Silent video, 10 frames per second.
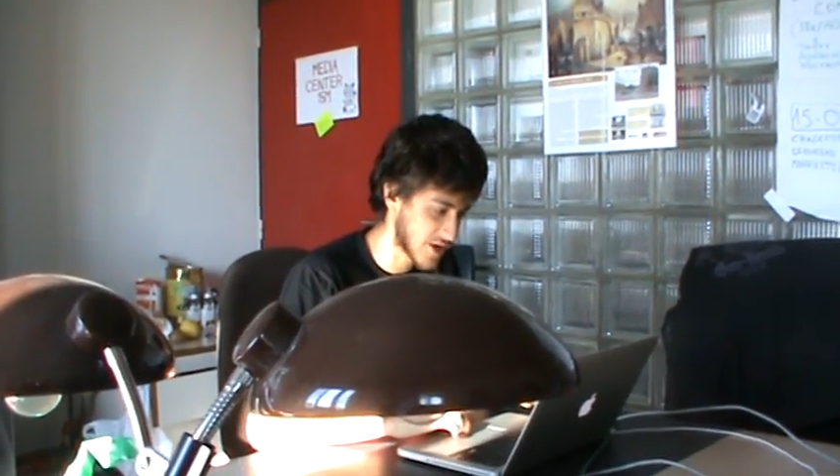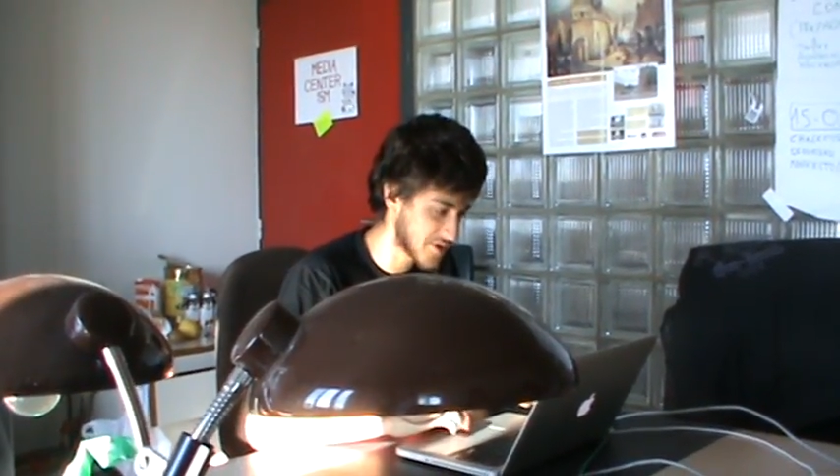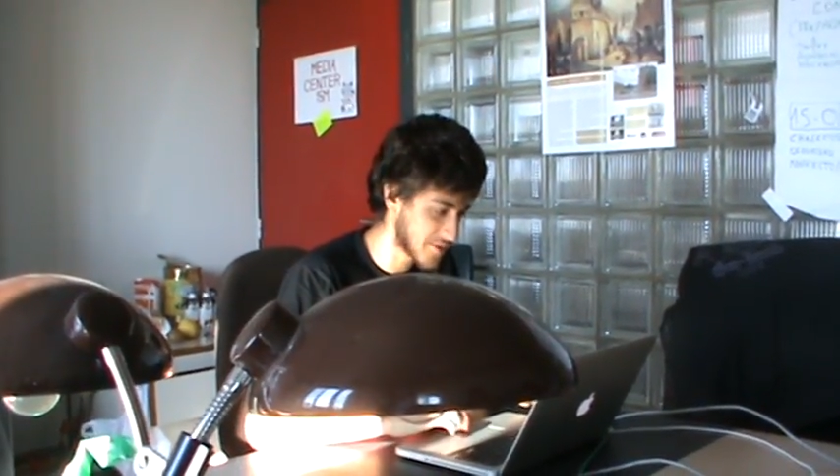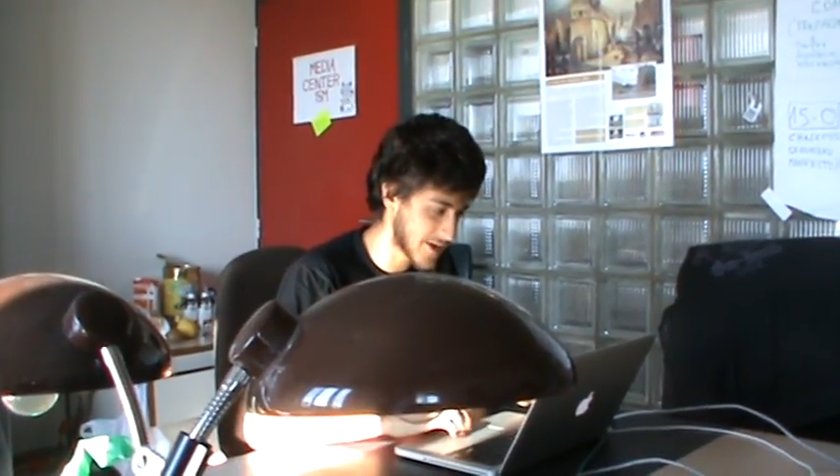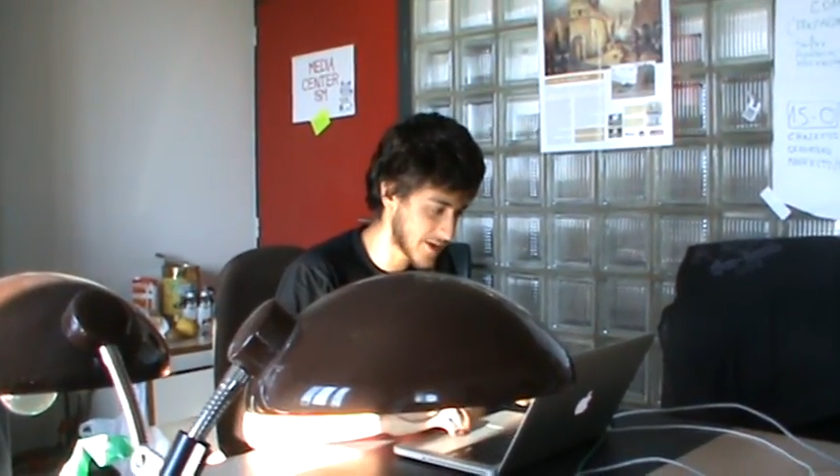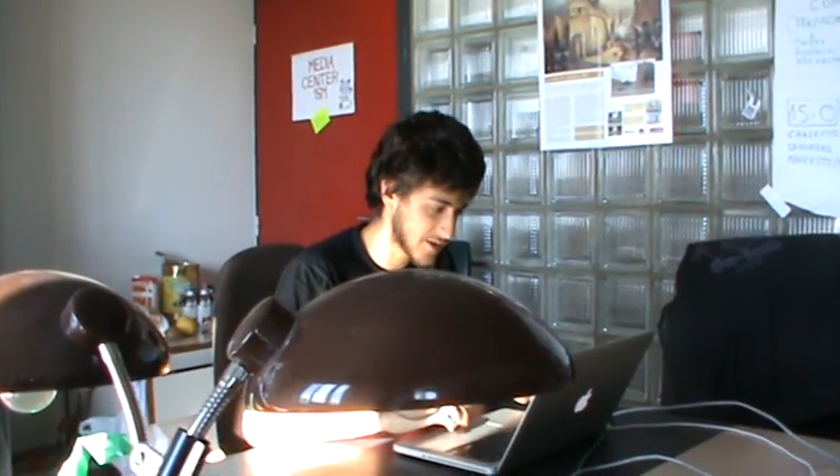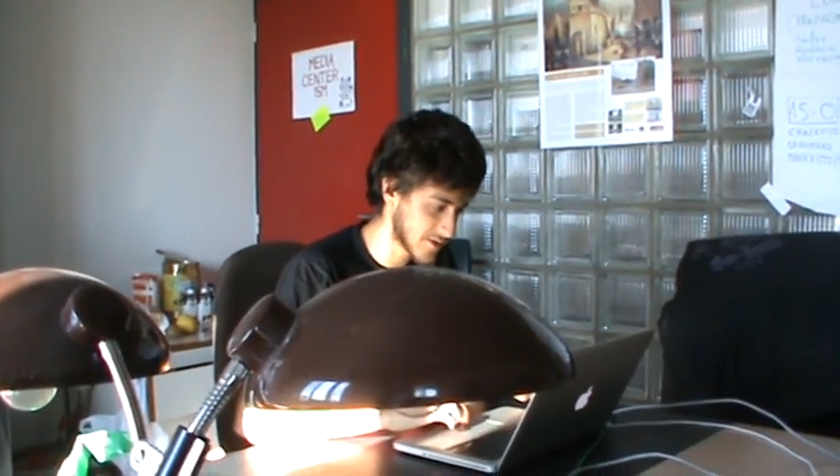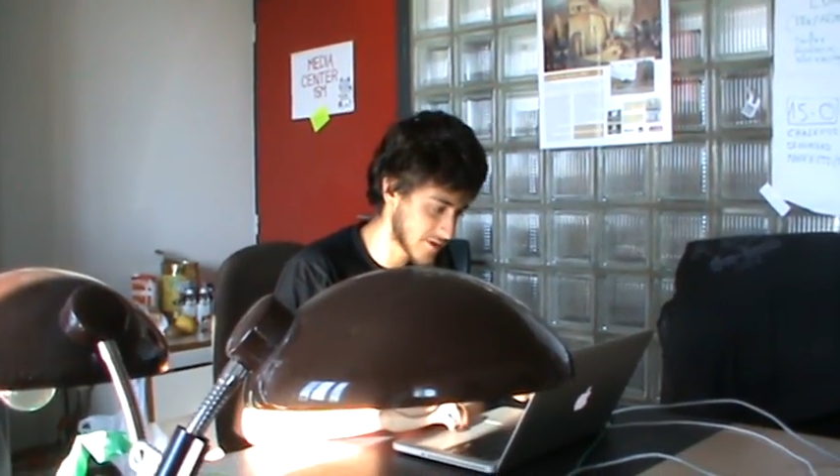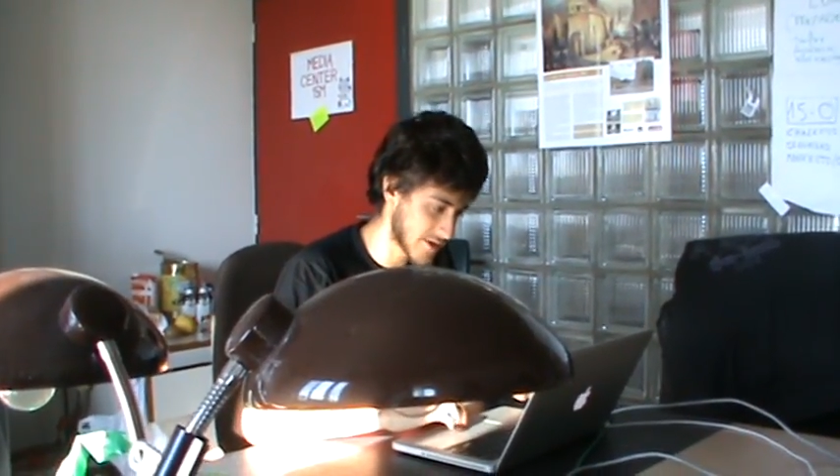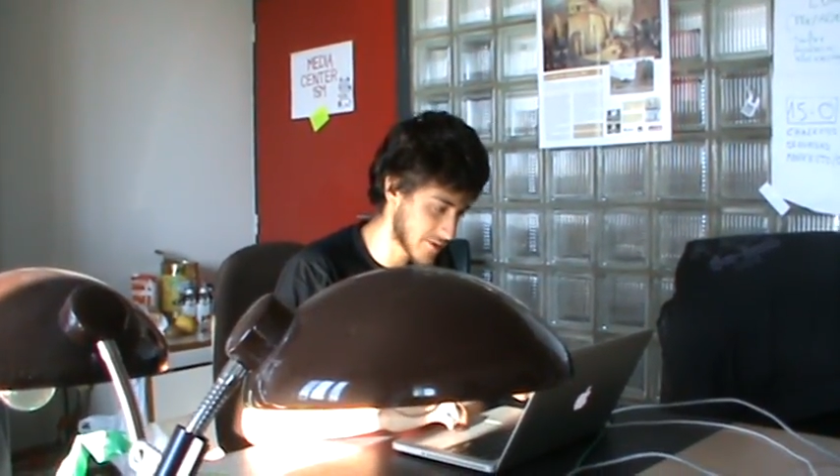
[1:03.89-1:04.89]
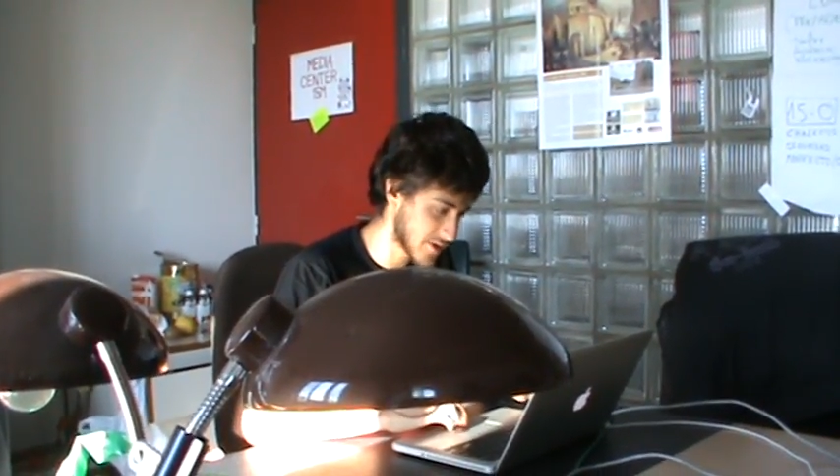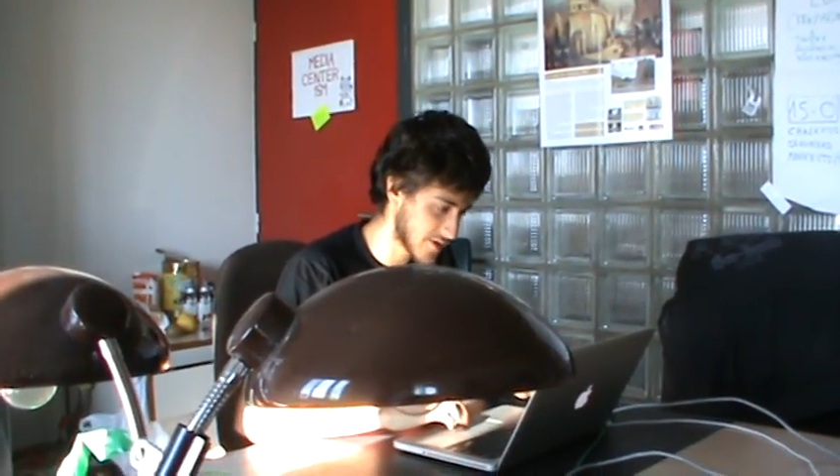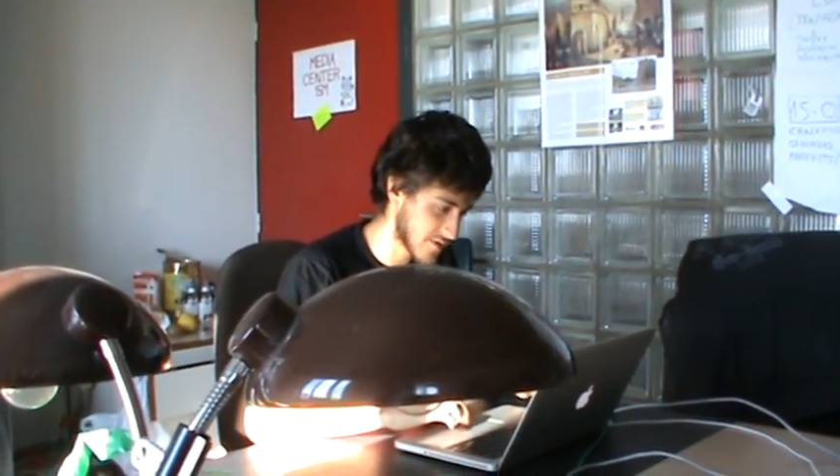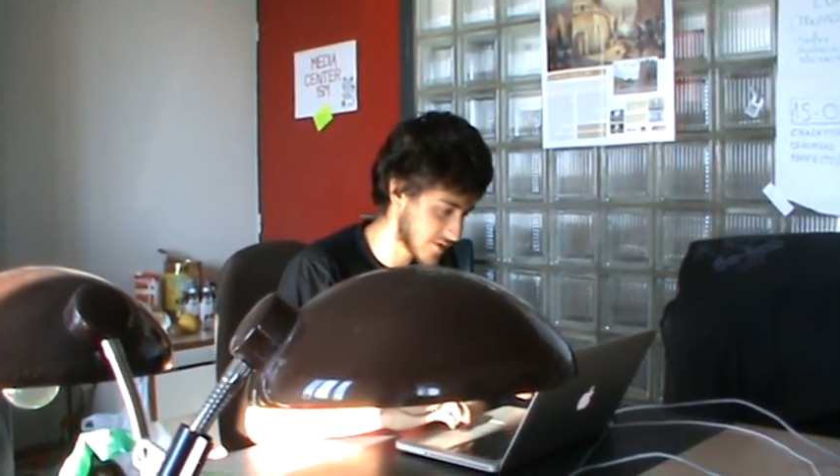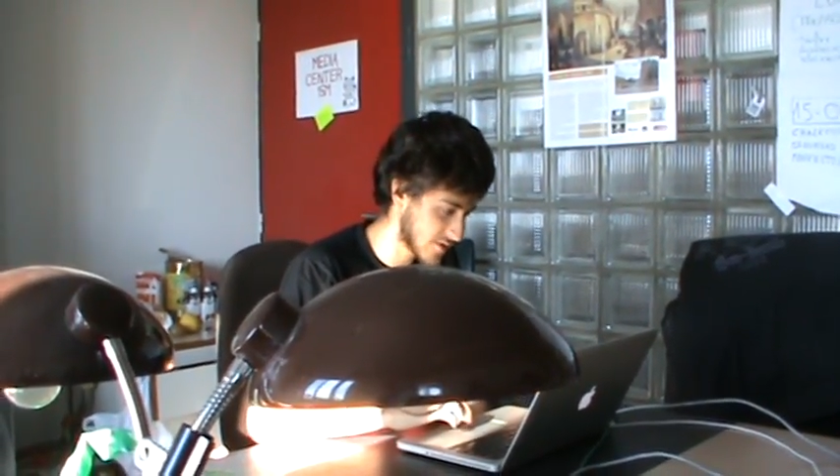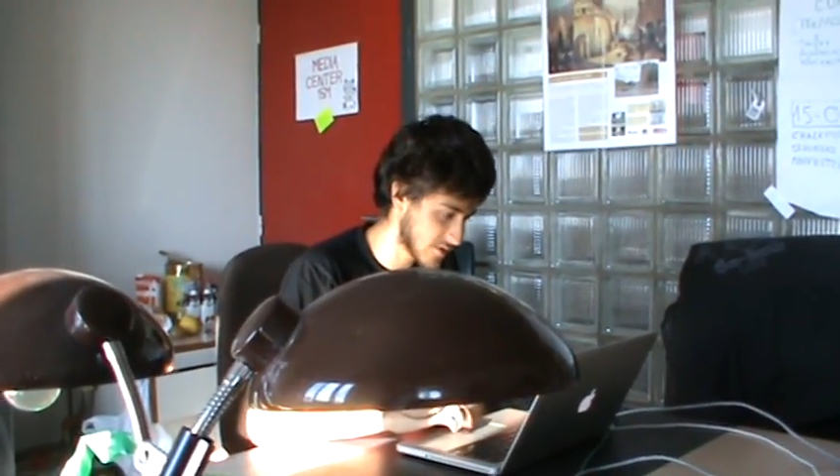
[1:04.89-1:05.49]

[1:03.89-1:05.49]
undermining it that way, I think.